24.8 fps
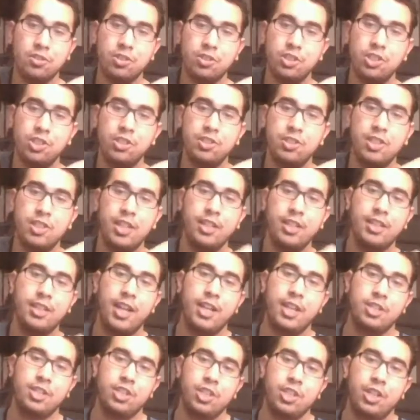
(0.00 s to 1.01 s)
she said
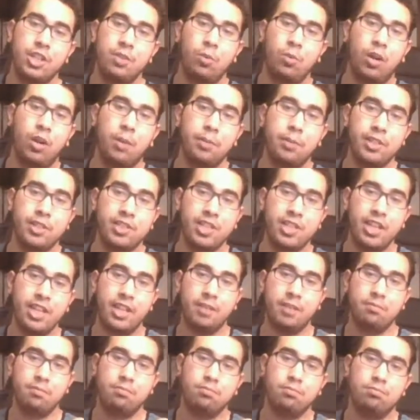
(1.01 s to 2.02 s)
that she didn't want to be
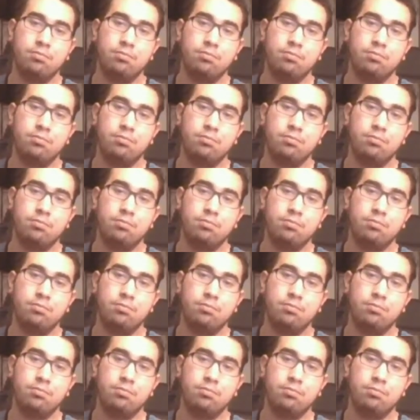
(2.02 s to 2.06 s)
seen.